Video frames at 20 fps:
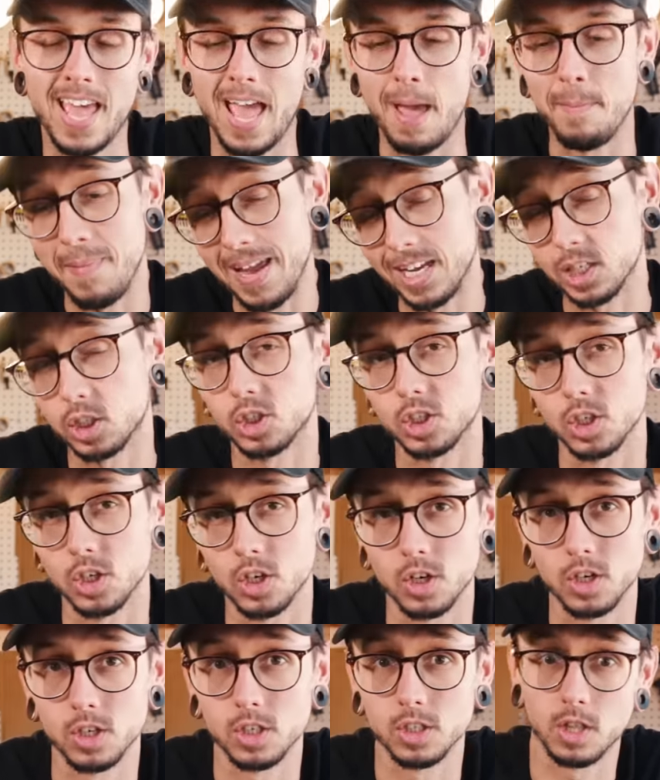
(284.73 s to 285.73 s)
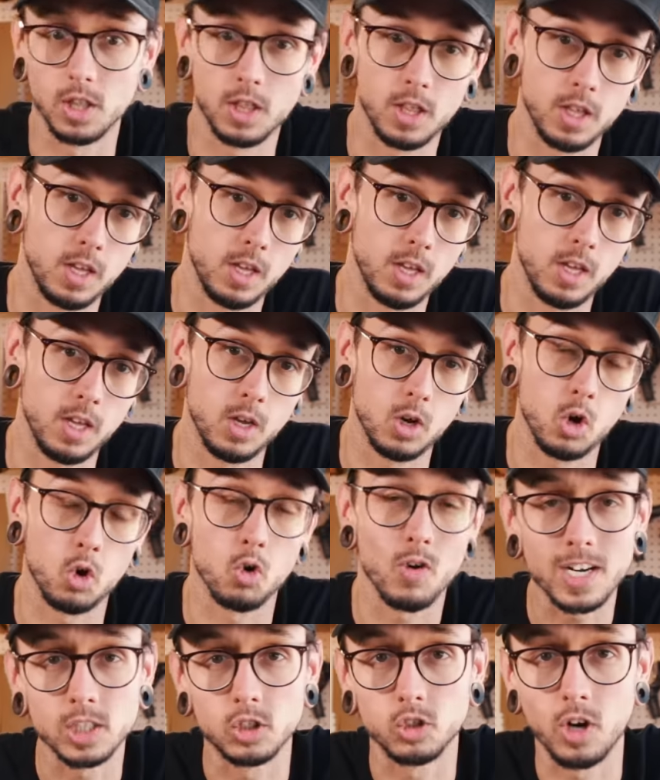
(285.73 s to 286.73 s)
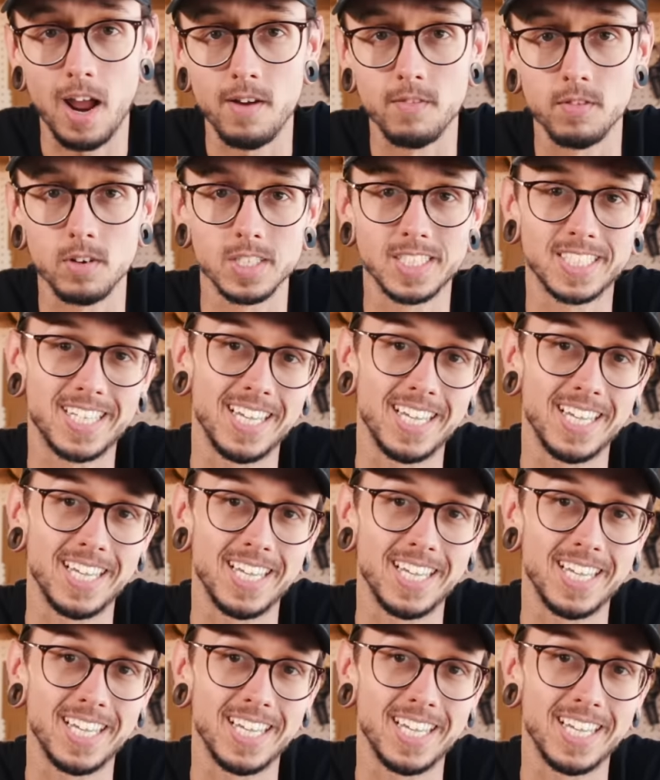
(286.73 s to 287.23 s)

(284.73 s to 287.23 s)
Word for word: and make sure the correct drivers